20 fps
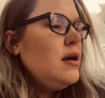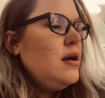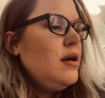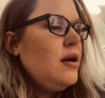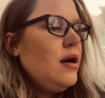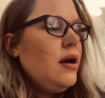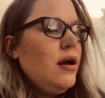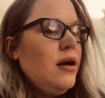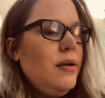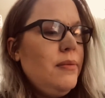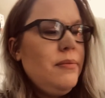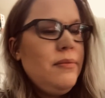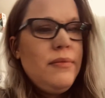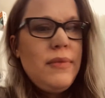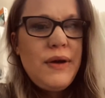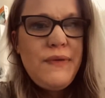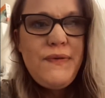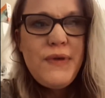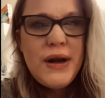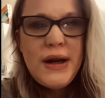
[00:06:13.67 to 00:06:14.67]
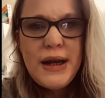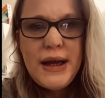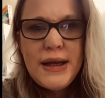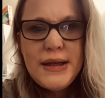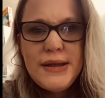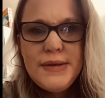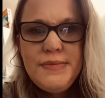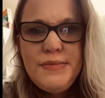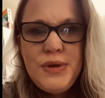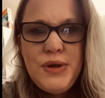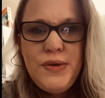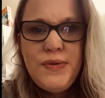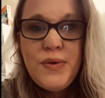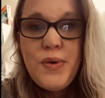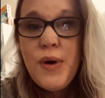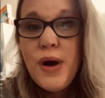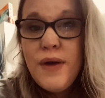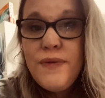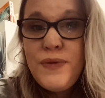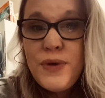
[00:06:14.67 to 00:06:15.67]
My friend had to move
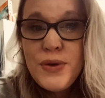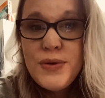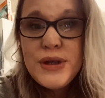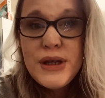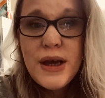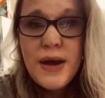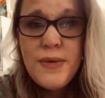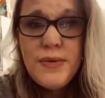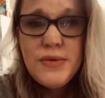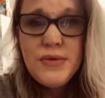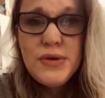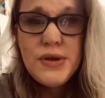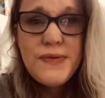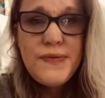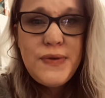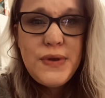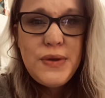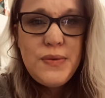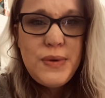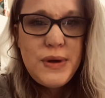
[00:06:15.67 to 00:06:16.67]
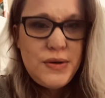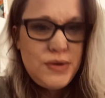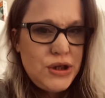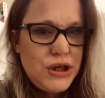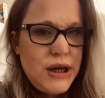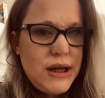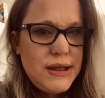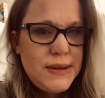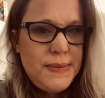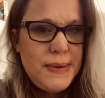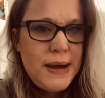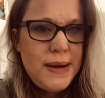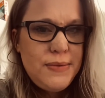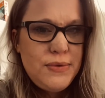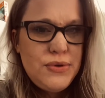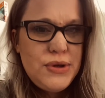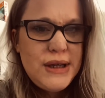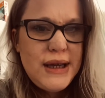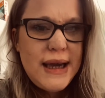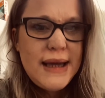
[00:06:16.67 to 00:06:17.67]
quite a few towels for the wheelchair to be
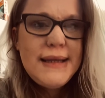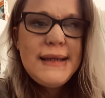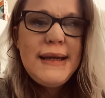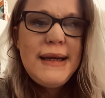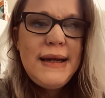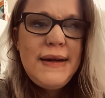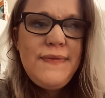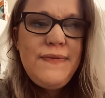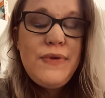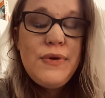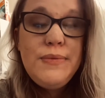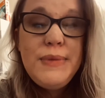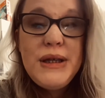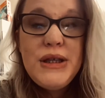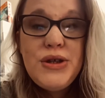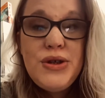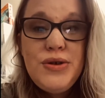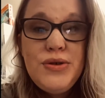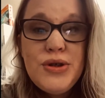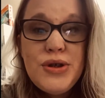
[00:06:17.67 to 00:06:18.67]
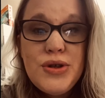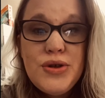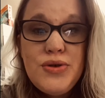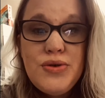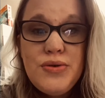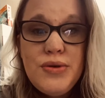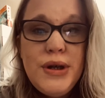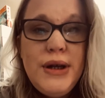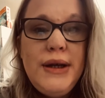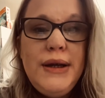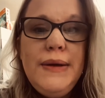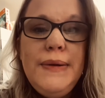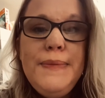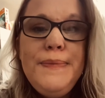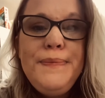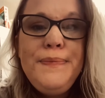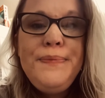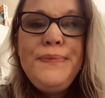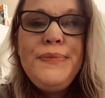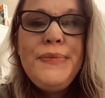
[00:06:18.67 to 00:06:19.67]
able to get in for me to use the toilet.
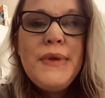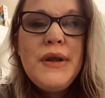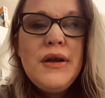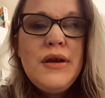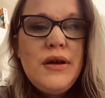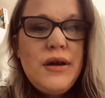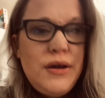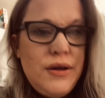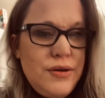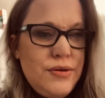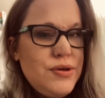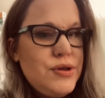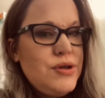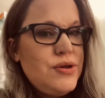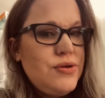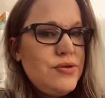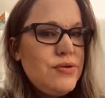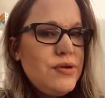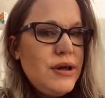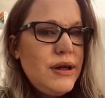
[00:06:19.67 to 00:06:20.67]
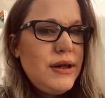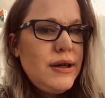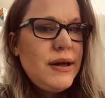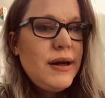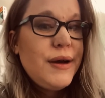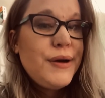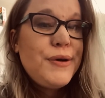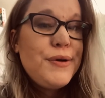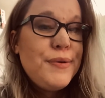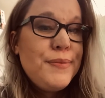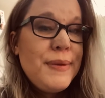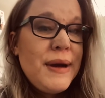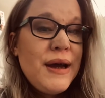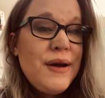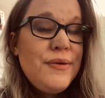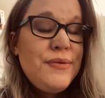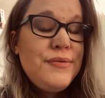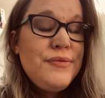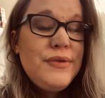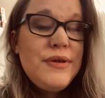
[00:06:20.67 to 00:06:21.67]
I use the toilet, I come
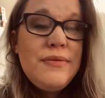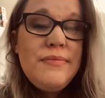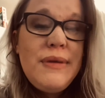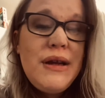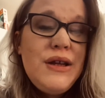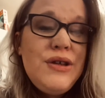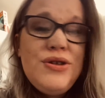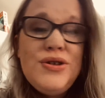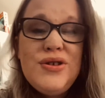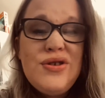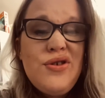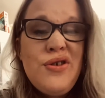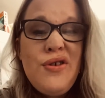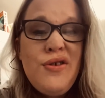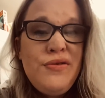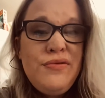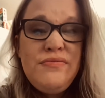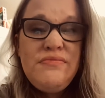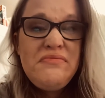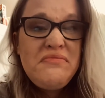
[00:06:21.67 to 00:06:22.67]
out, the manager's gone.